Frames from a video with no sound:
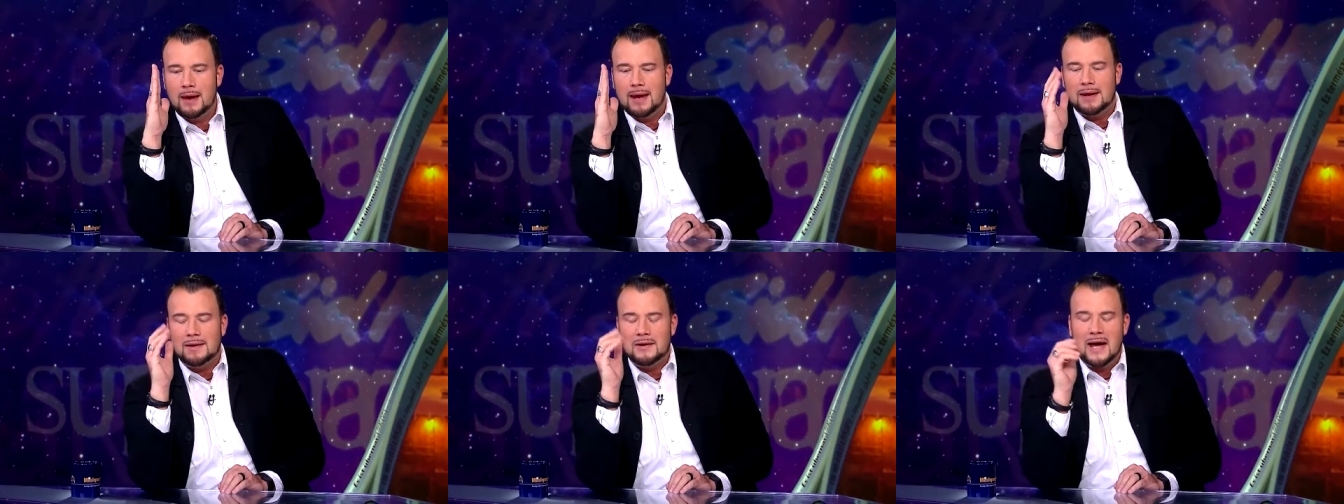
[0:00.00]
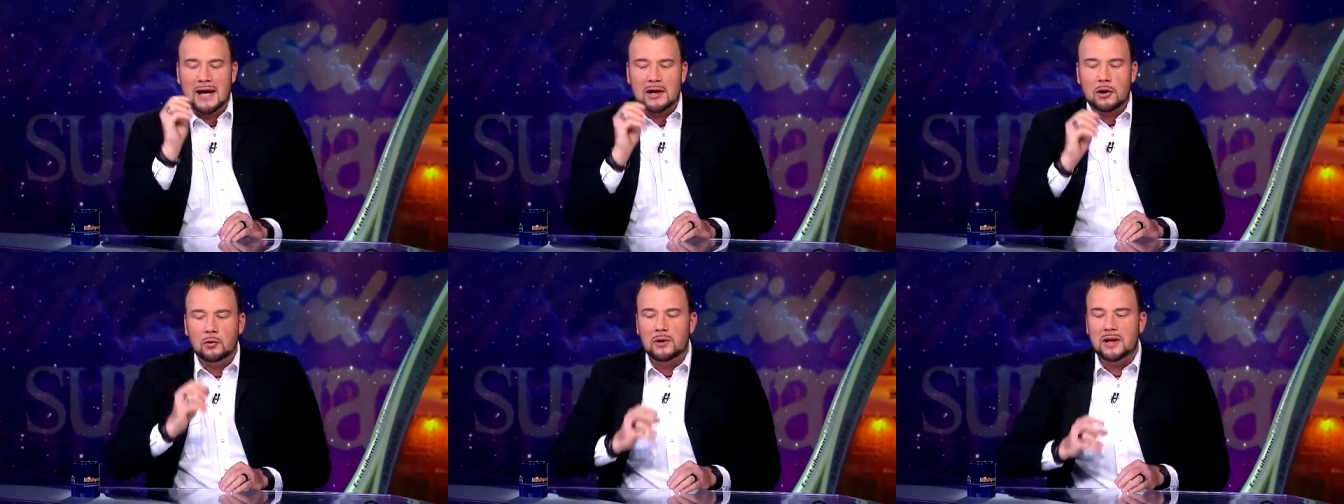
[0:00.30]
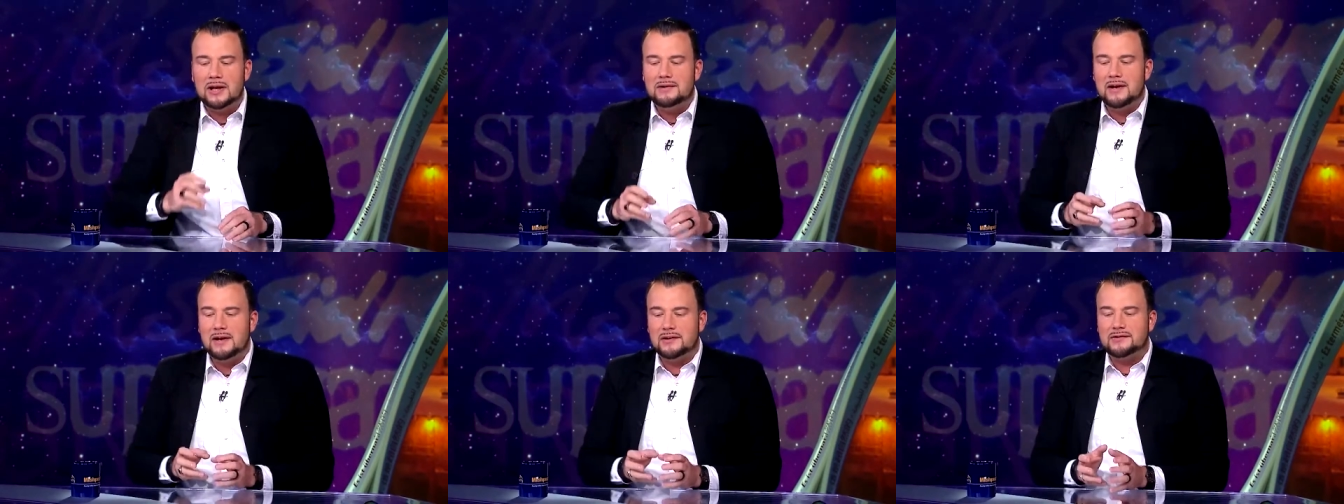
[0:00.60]
not
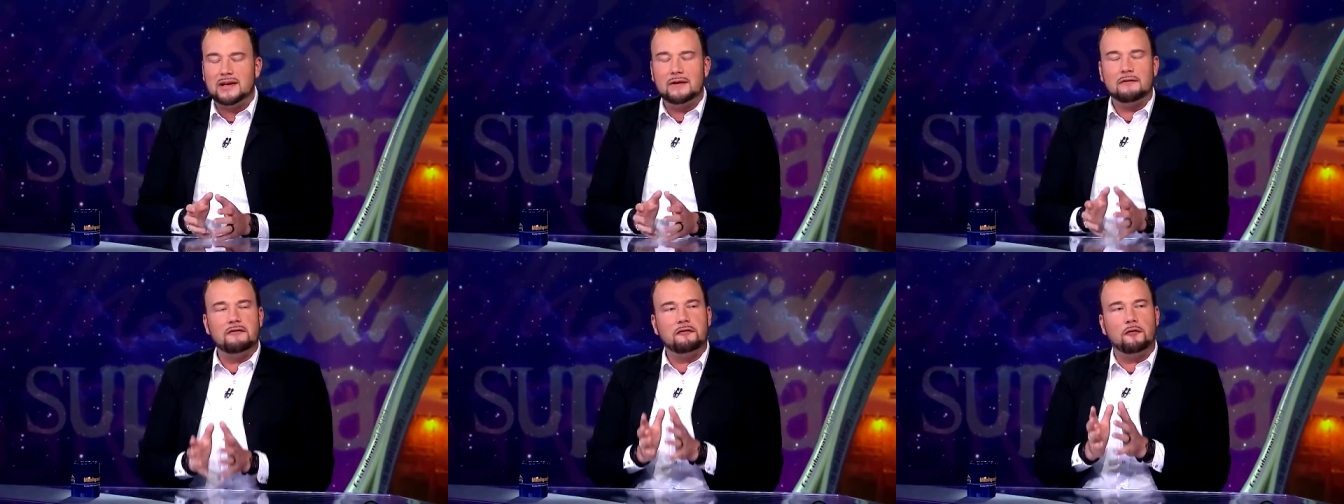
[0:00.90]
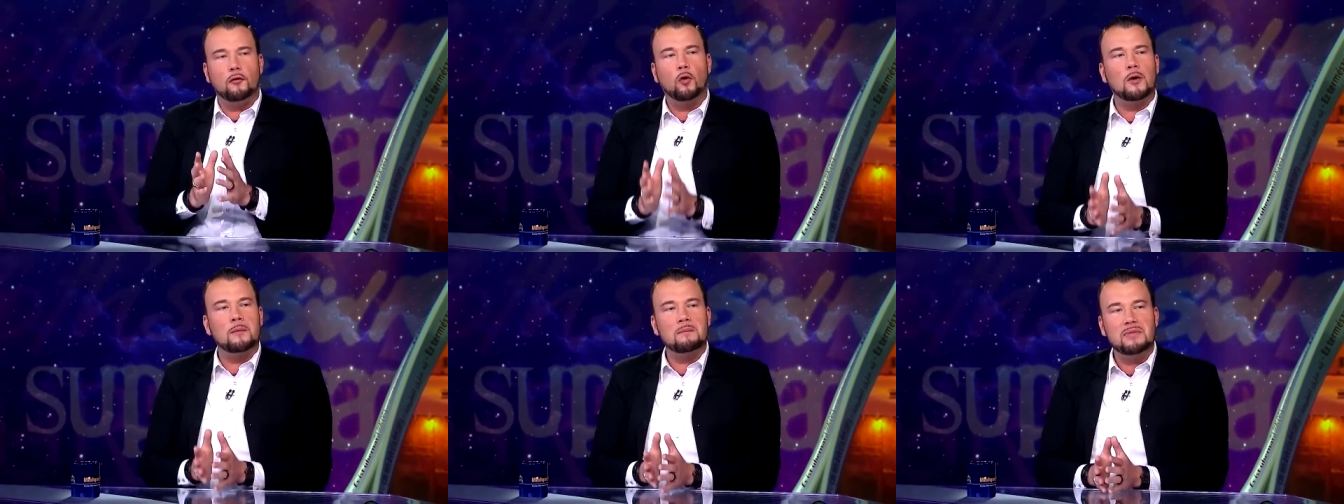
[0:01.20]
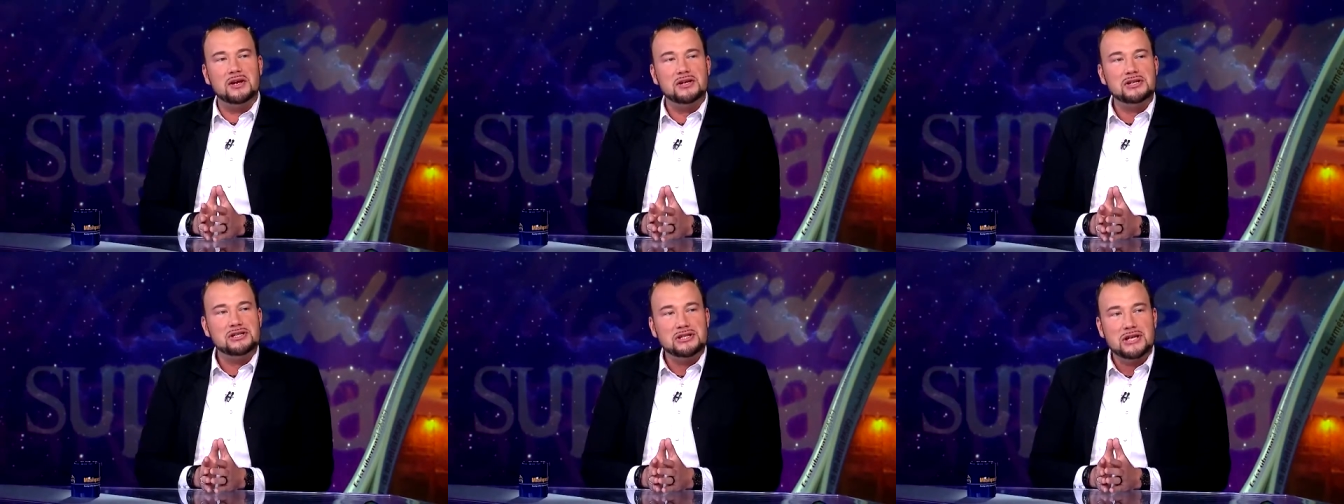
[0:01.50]
only does it form
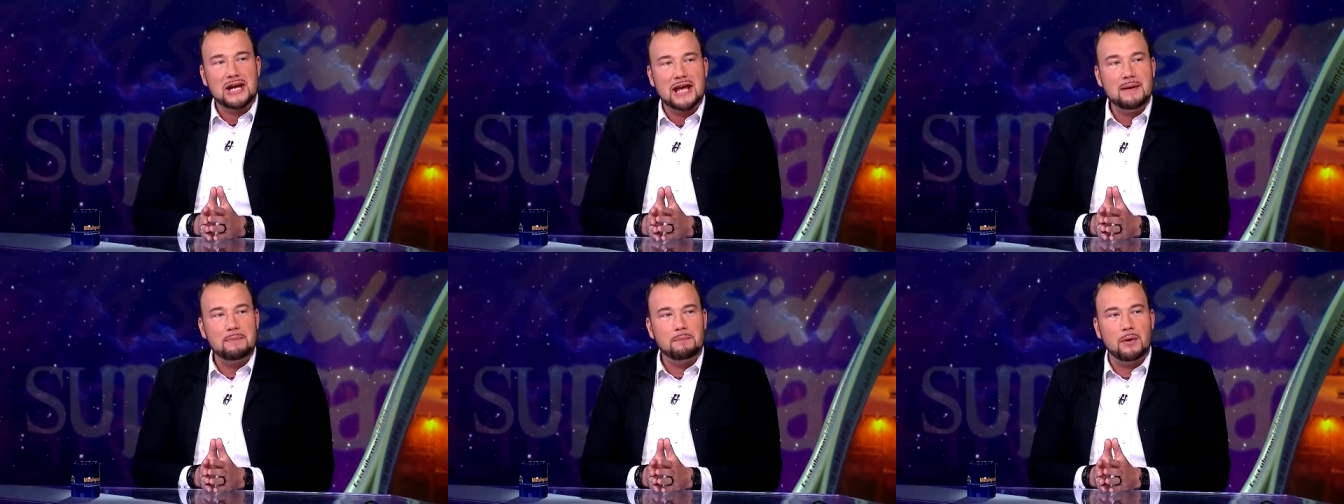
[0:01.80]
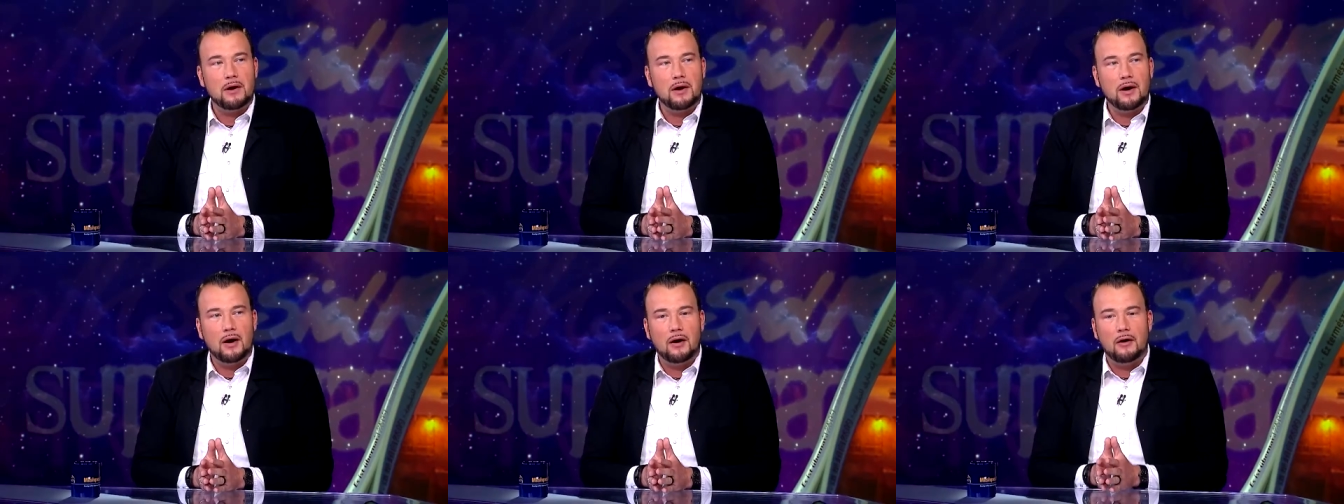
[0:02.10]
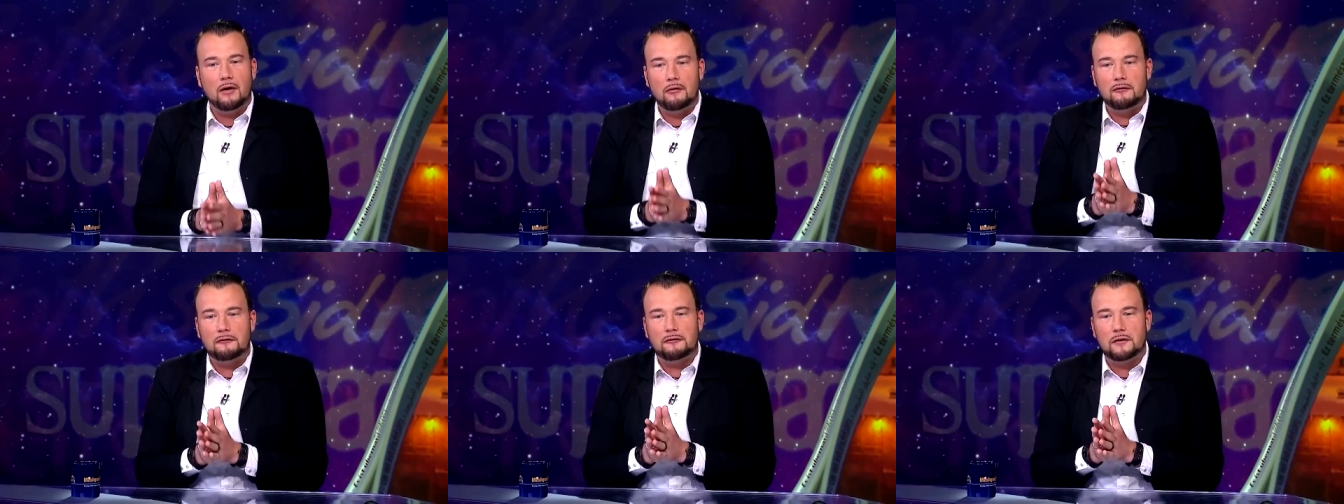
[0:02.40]
the shape
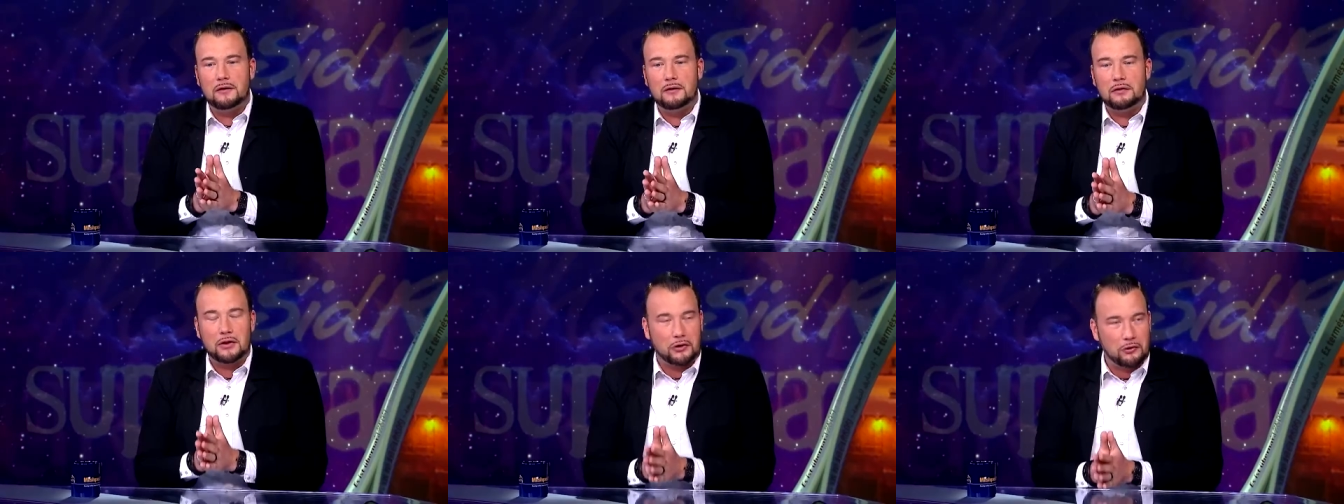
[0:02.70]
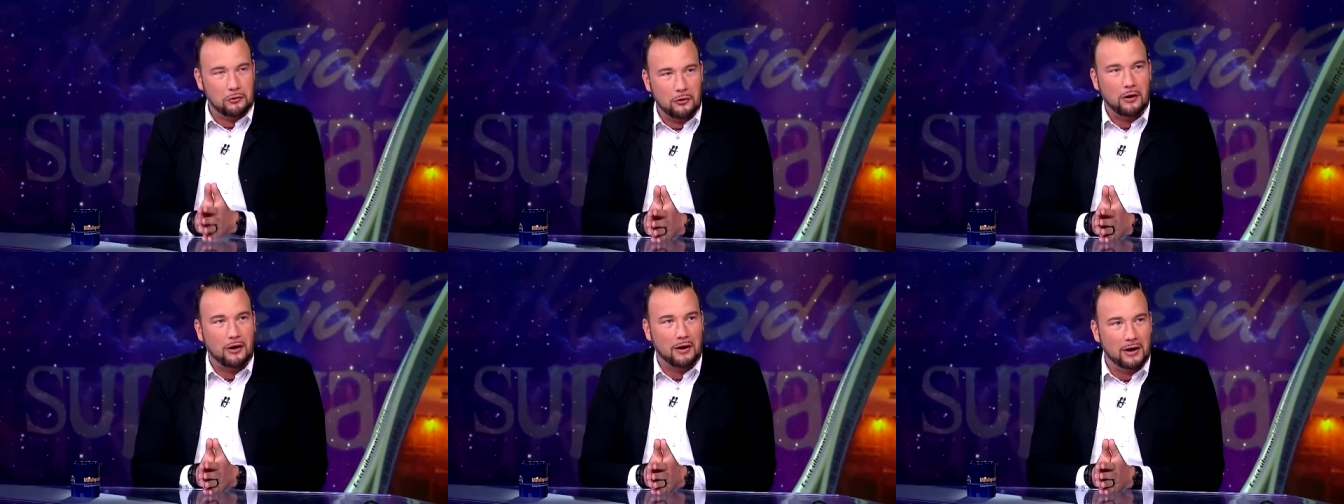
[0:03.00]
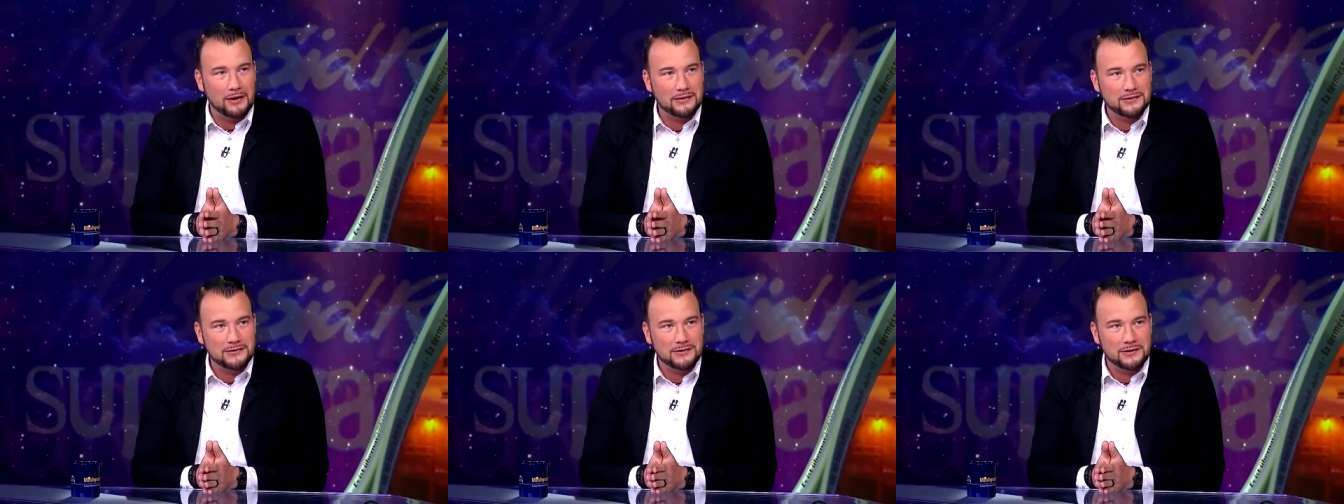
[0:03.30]
of the
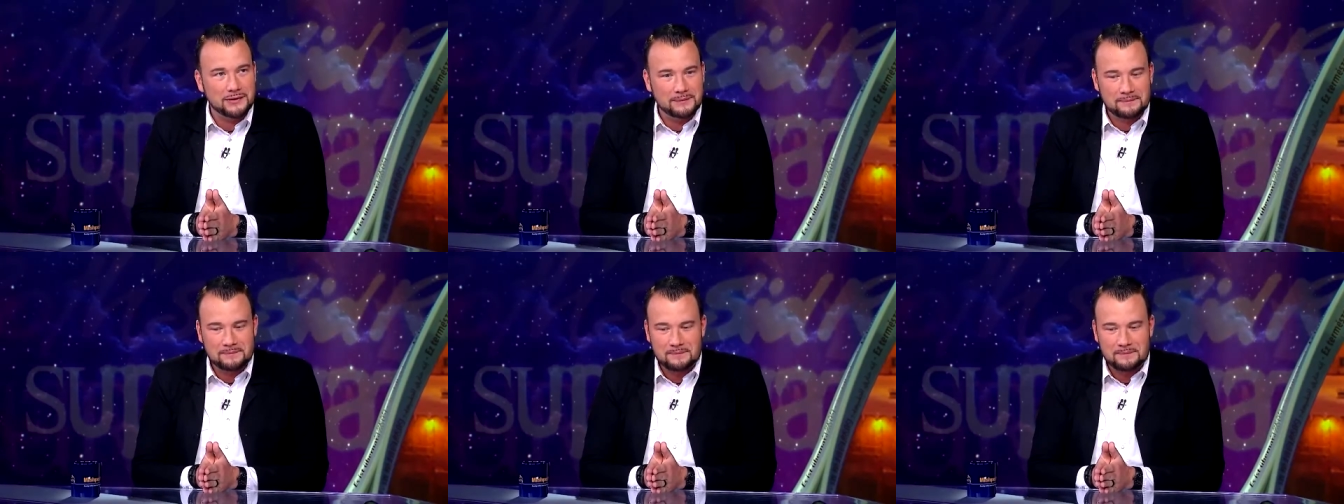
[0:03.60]
cross,